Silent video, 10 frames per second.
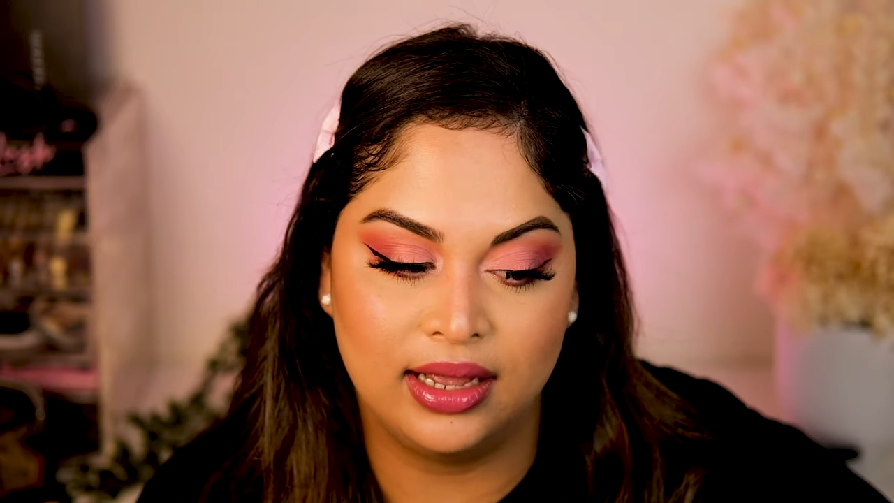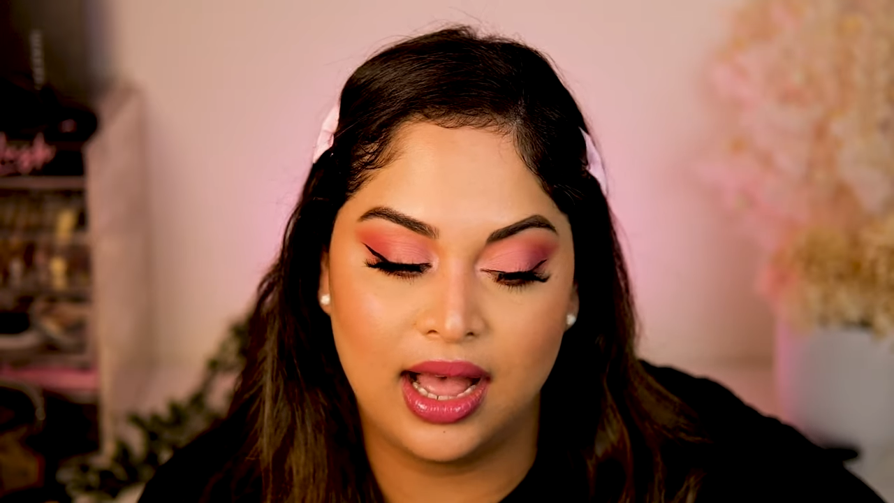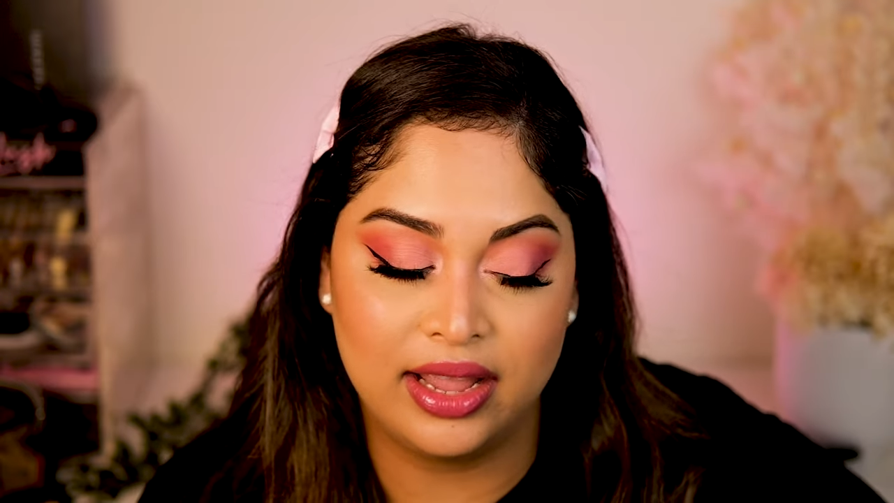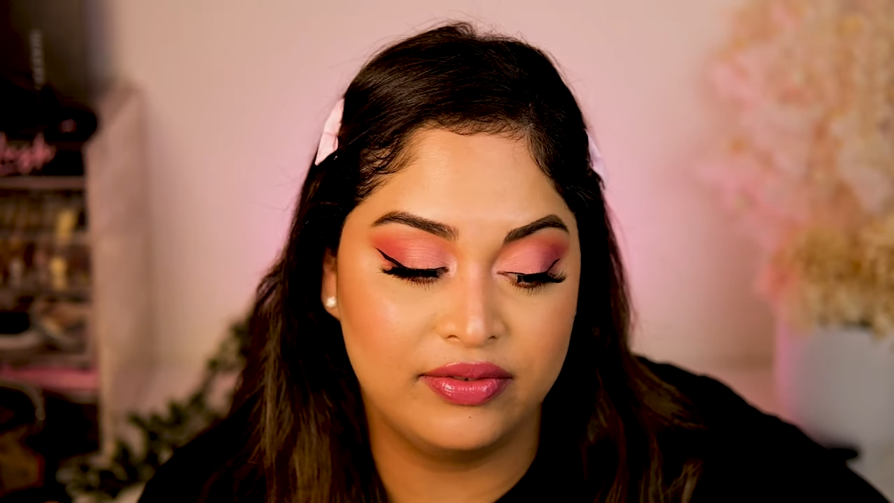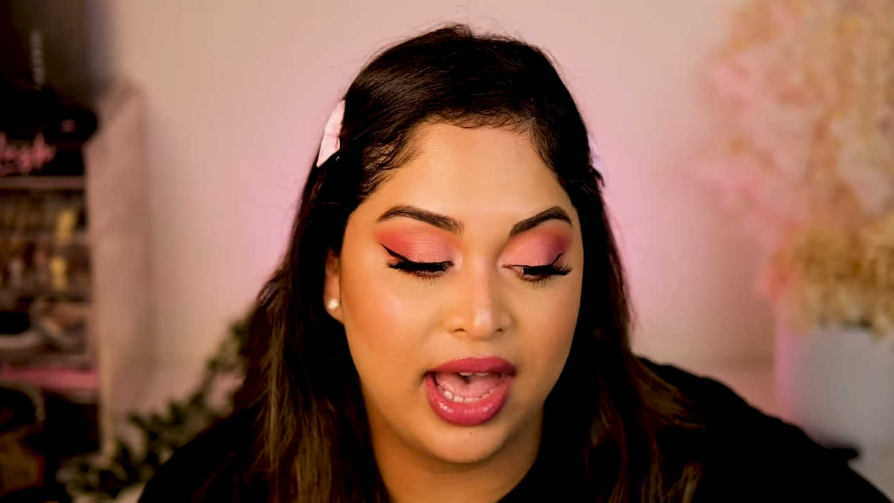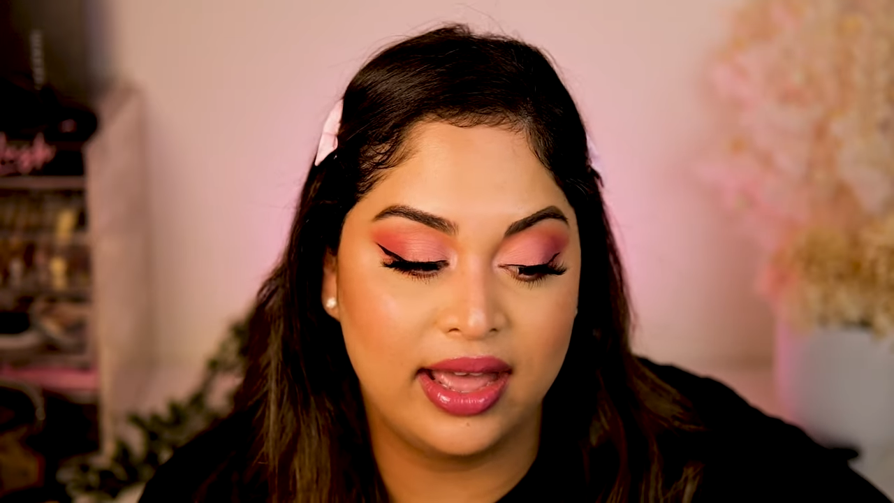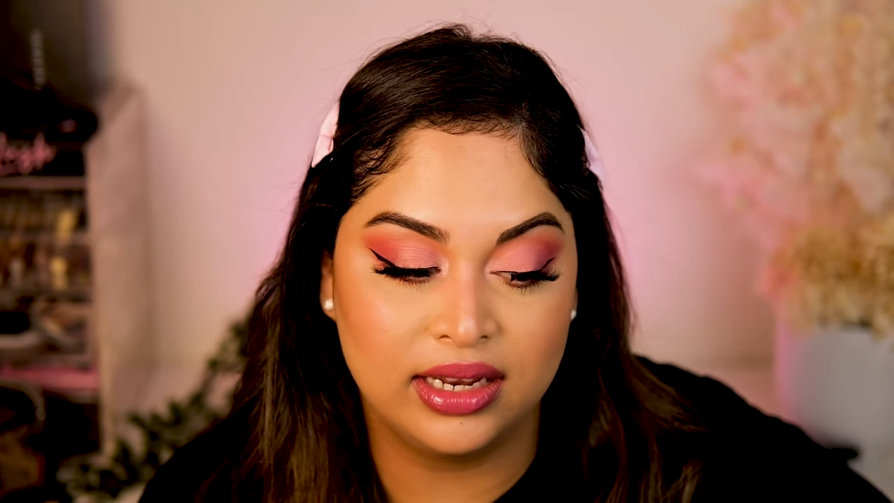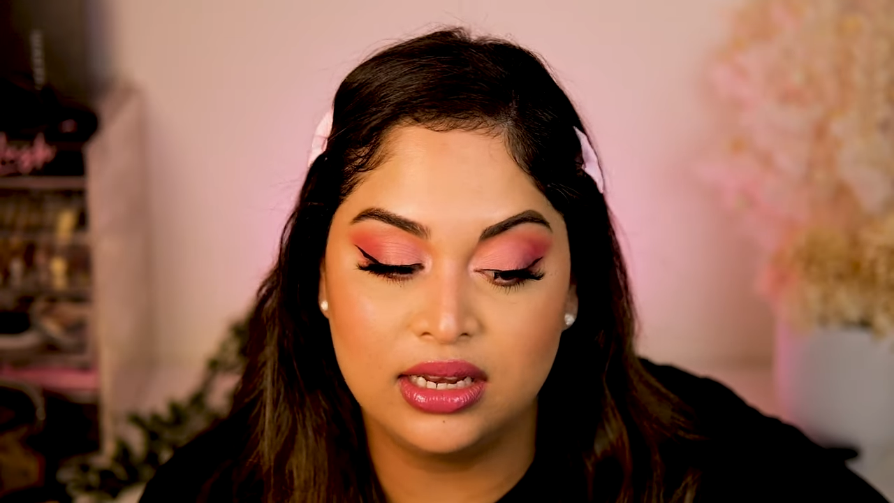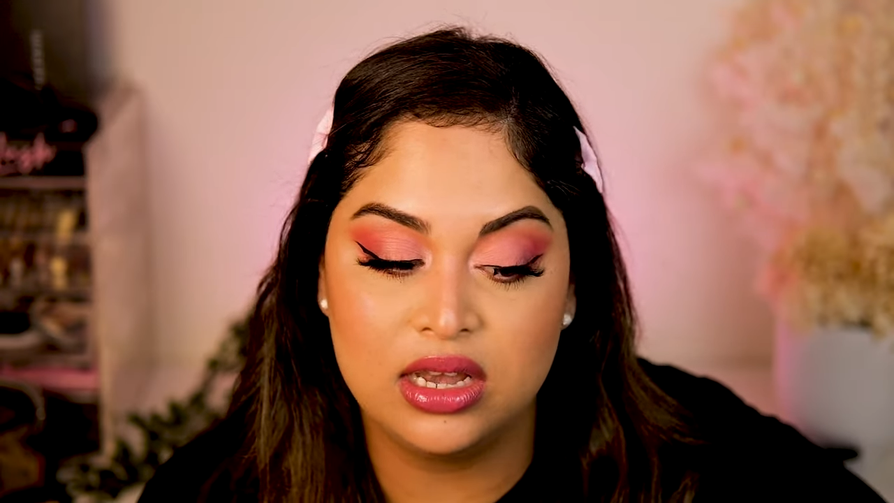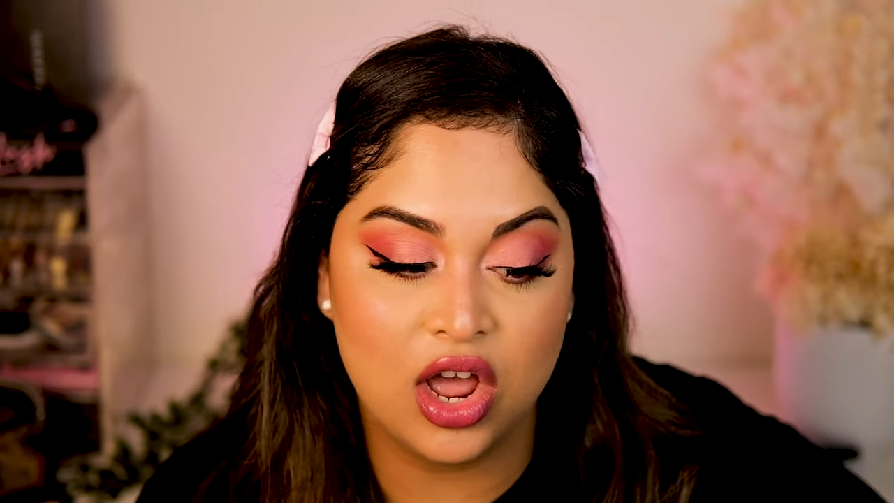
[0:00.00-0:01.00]
I have had
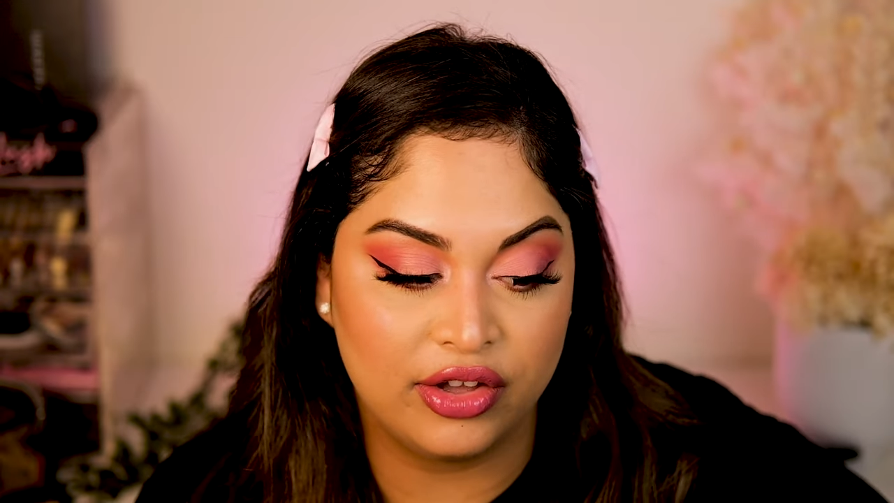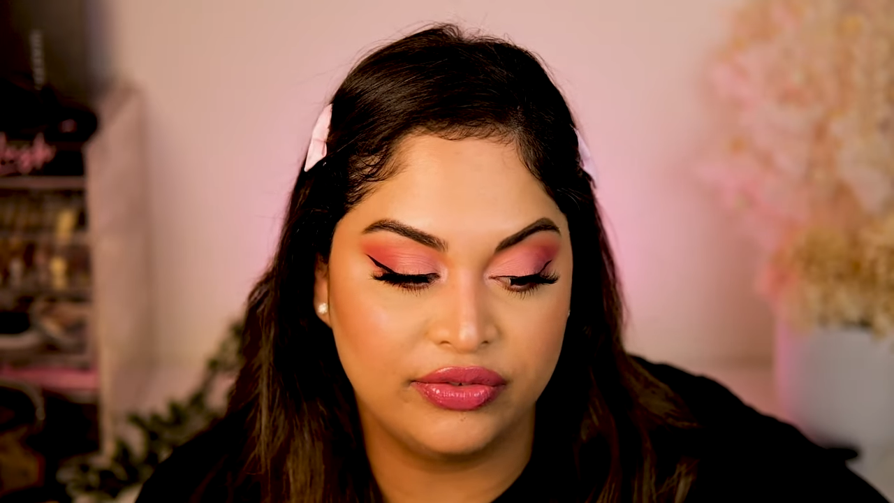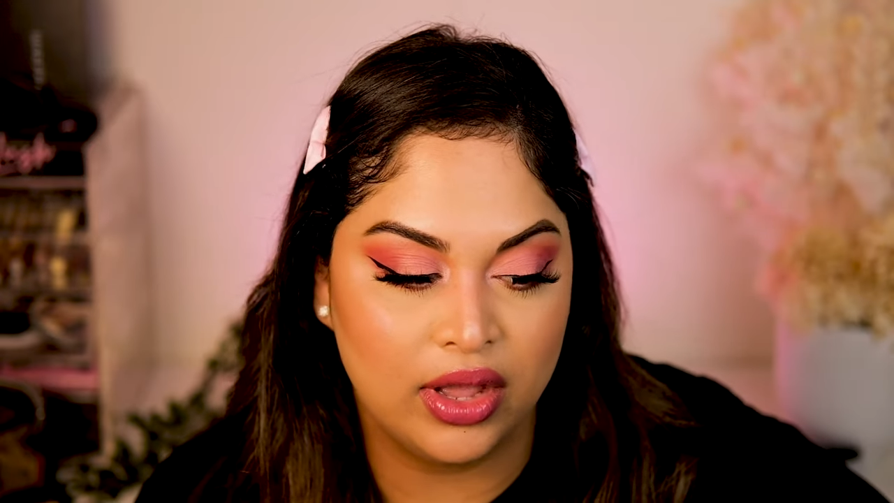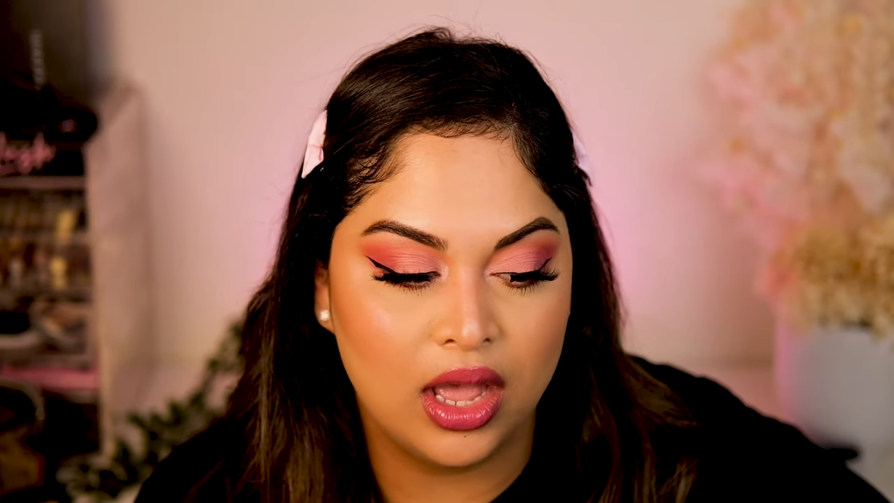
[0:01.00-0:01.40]
enough.